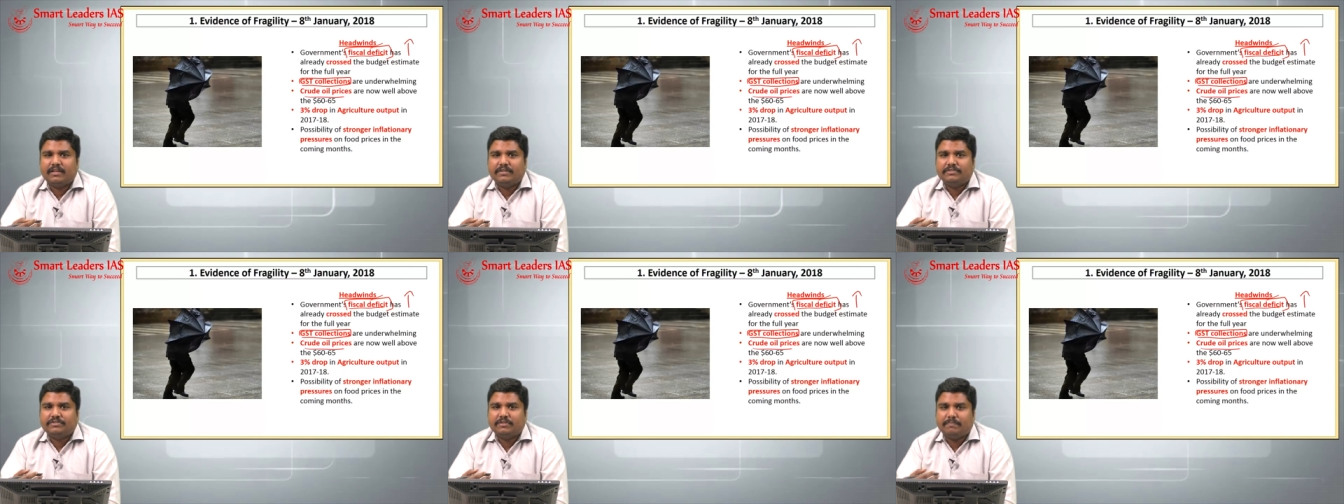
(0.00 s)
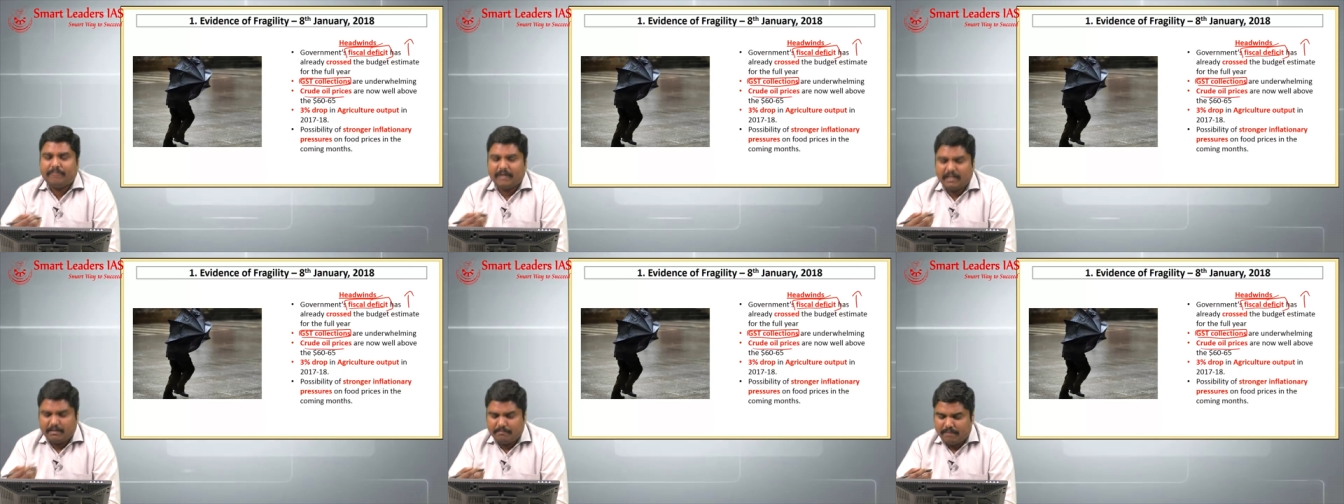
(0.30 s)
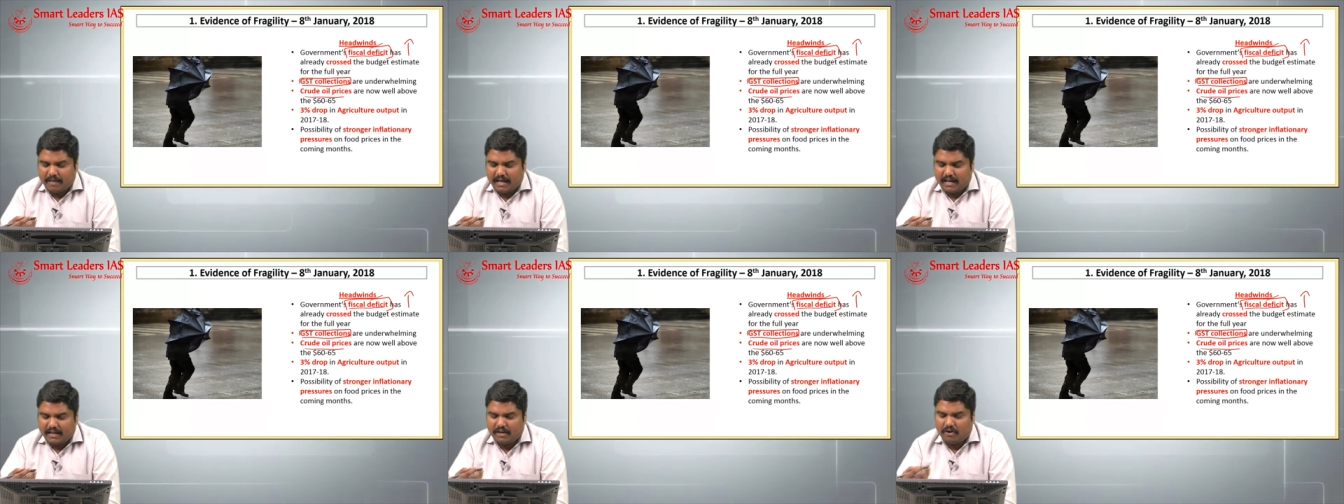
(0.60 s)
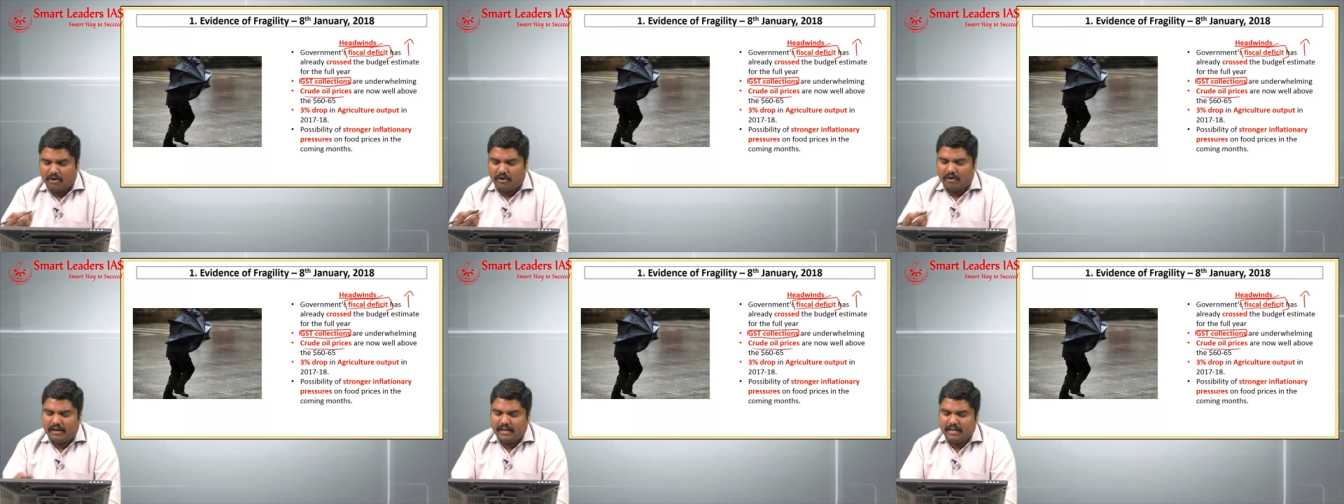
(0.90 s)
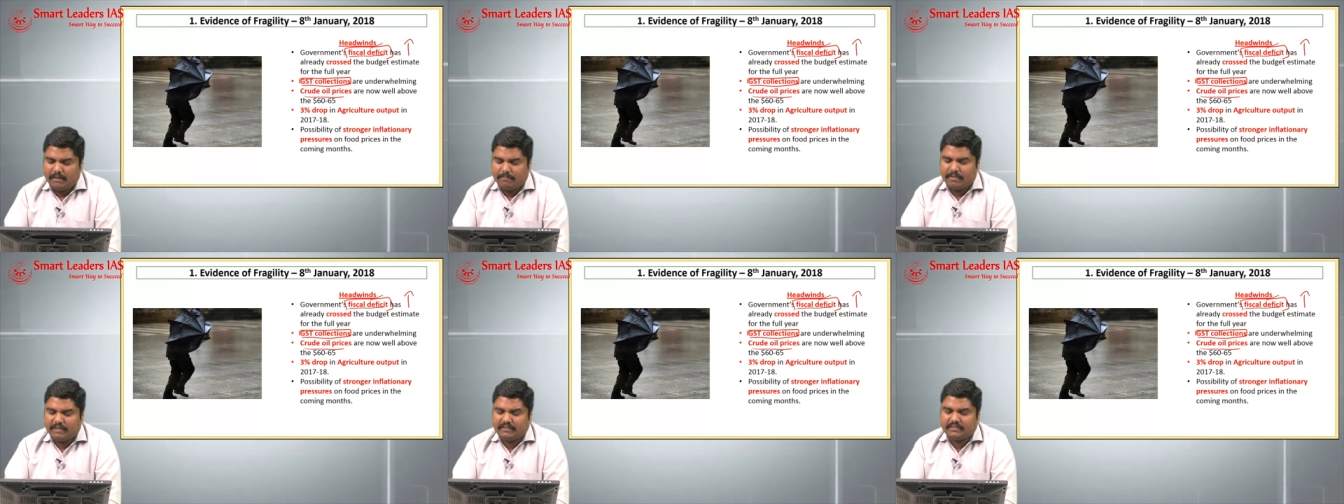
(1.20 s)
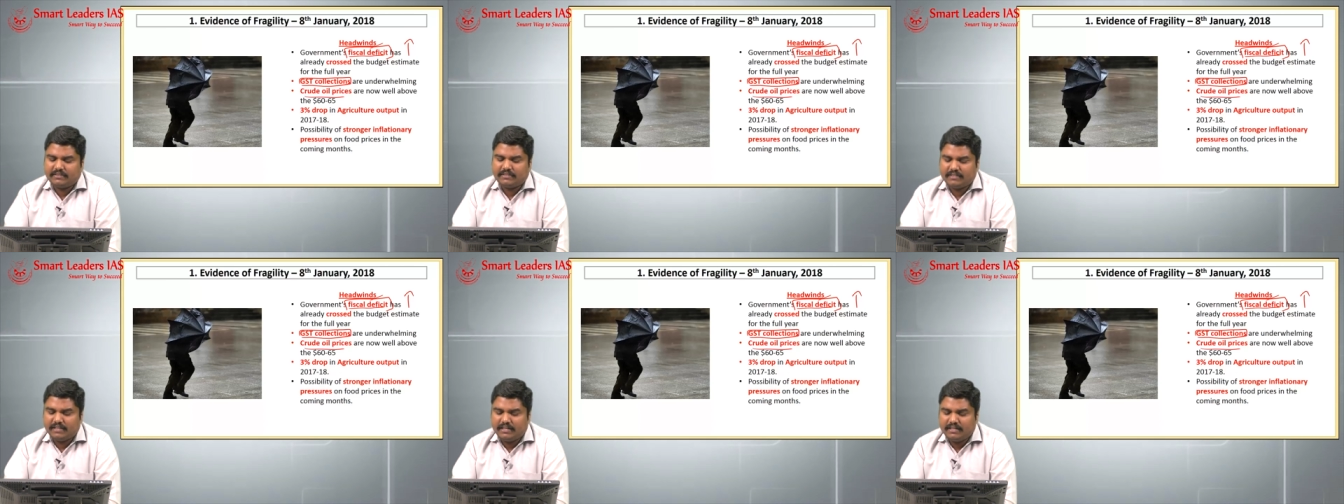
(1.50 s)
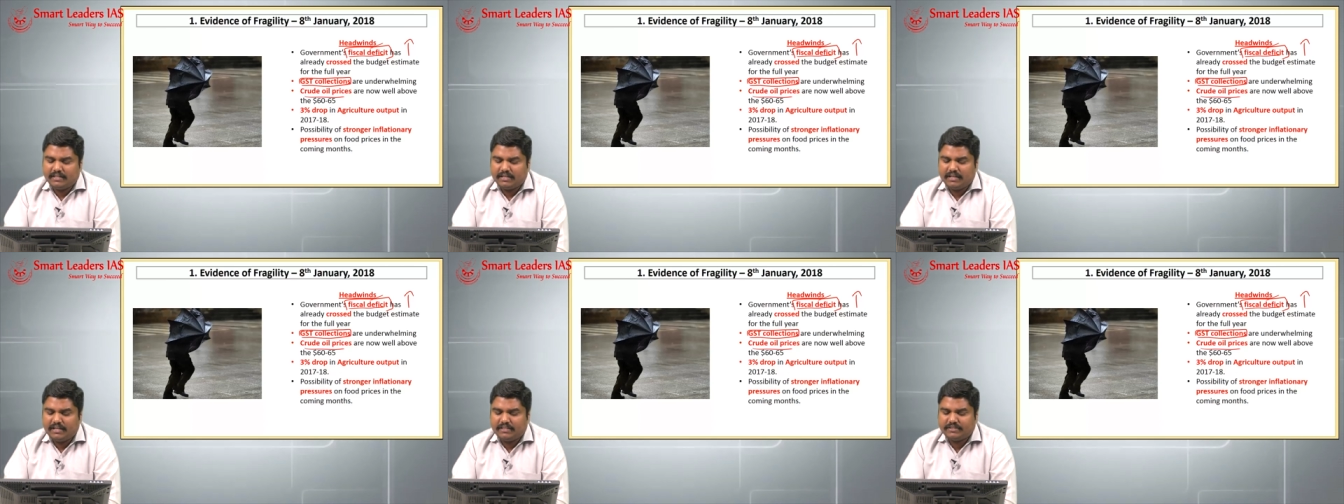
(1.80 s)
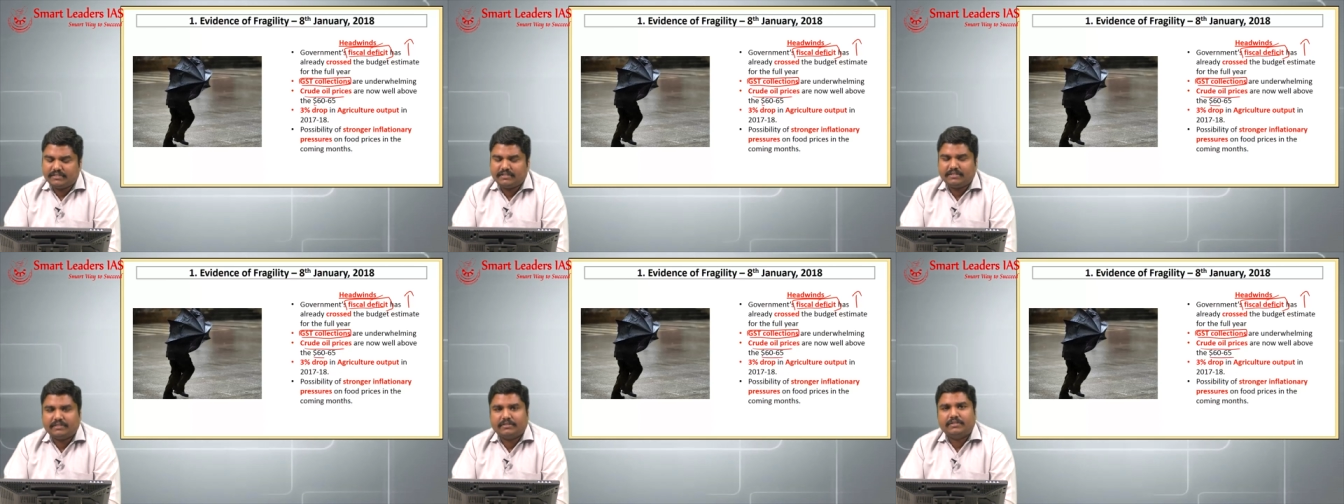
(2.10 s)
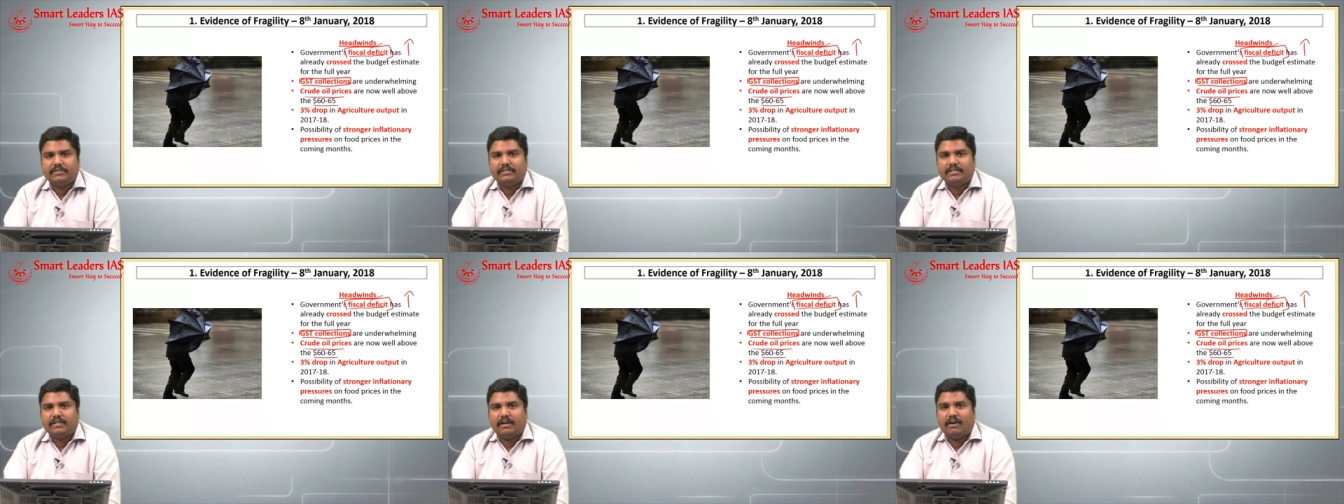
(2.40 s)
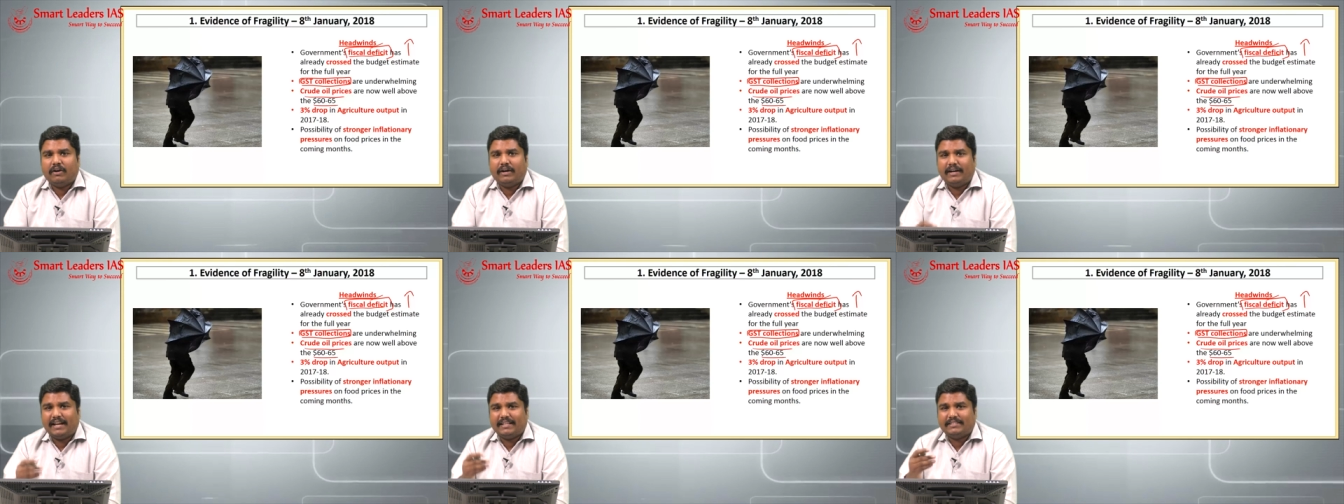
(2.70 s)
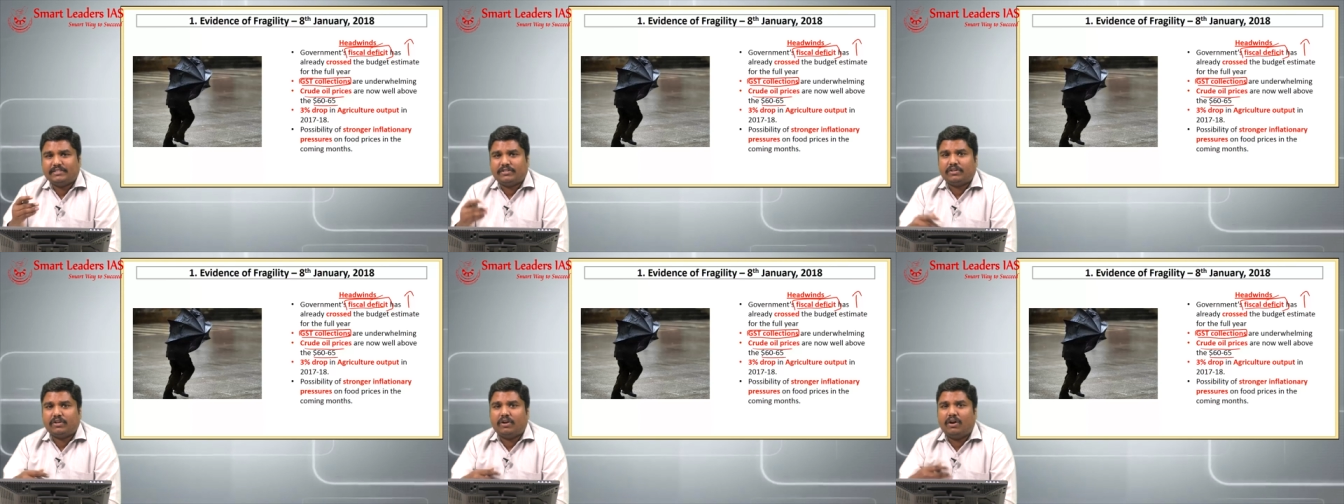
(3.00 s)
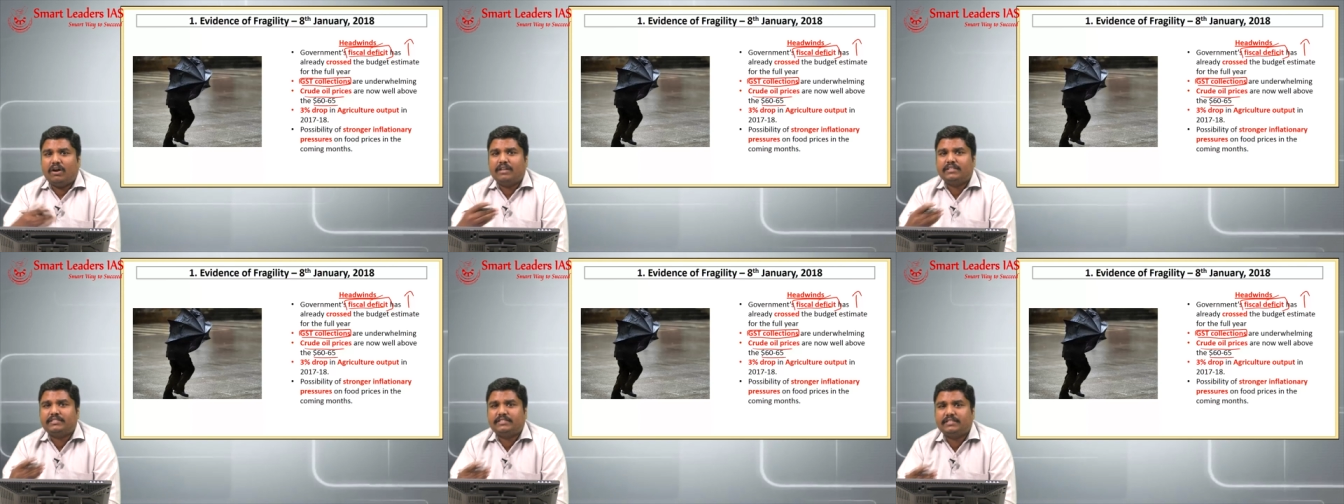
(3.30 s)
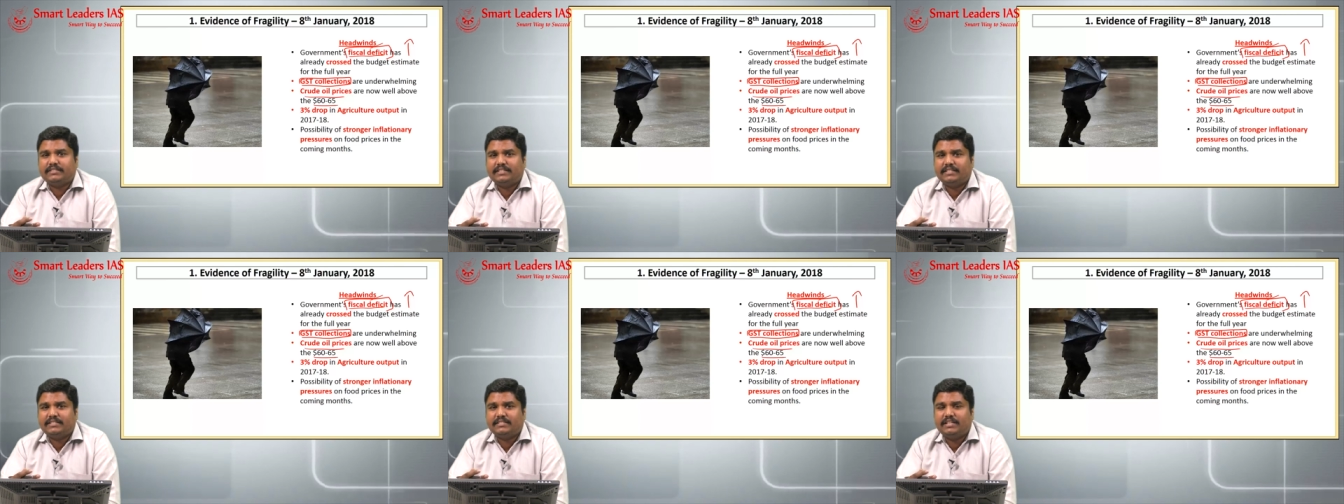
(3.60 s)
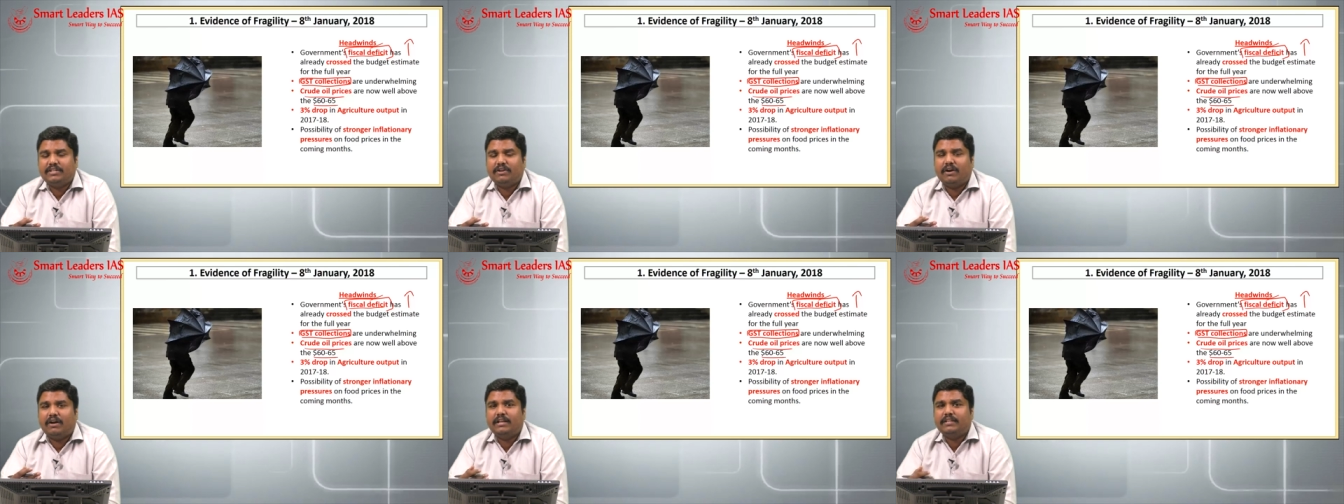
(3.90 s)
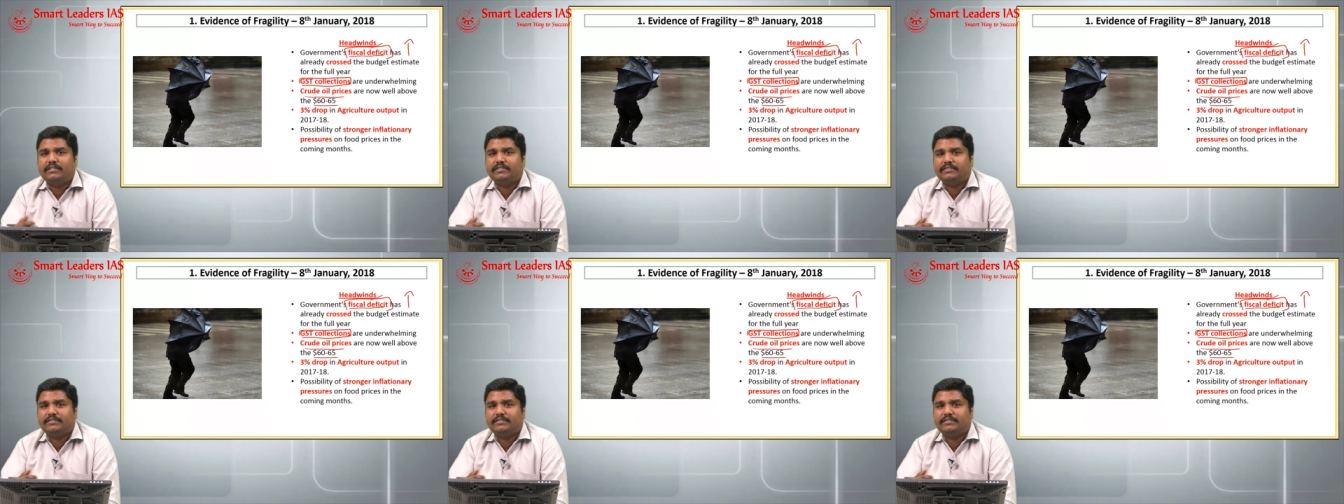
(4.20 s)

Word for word: So per barrel oil prices is increased or it has crossed $60.